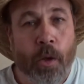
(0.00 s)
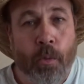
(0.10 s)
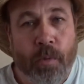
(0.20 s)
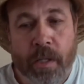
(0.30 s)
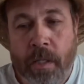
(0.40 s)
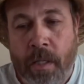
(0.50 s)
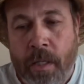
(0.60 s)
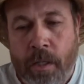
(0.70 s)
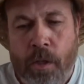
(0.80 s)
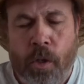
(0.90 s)
Hopefully,
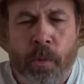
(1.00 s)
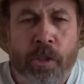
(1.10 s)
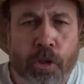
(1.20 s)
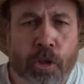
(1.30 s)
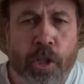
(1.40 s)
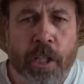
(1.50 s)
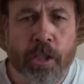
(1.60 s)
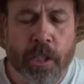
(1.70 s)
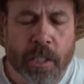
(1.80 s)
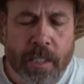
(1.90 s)
it's a
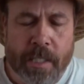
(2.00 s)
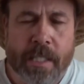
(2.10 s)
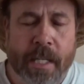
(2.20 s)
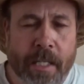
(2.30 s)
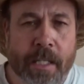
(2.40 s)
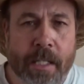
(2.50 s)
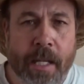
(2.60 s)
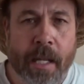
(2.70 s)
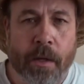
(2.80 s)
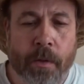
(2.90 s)
tradition and it's handed
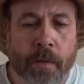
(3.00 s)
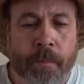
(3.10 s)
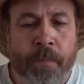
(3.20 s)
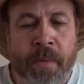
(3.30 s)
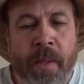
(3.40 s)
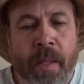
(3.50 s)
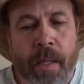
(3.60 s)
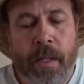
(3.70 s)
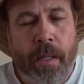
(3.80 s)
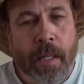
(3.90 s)
down.
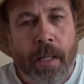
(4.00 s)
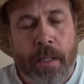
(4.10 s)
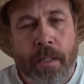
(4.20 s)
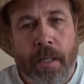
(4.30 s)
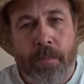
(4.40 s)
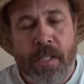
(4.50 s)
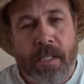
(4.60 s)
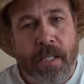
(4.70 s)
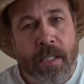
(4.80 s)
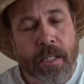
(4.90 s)
And a lot of times
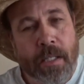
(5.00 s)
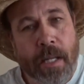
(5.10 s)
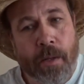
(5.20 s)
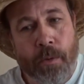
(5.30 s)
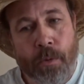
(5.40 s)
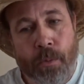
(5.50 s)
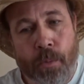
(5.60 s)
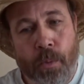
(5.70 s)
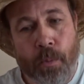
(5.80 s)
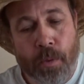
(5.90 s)
it's handed down
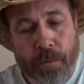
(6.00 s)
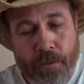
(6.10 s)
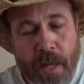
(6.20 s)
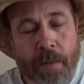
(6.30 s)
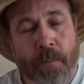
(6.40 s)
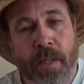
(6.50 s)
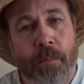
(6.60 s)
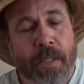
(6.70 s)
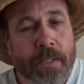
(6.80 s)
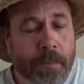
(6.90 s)
through the family,
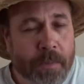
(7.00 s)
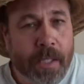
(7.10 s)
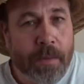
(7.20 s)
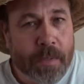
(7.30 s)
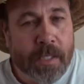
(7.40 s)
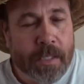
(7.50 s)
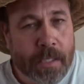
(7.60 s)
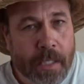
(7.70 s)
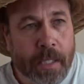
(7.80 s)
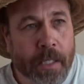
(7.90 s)
but sometimes it's not.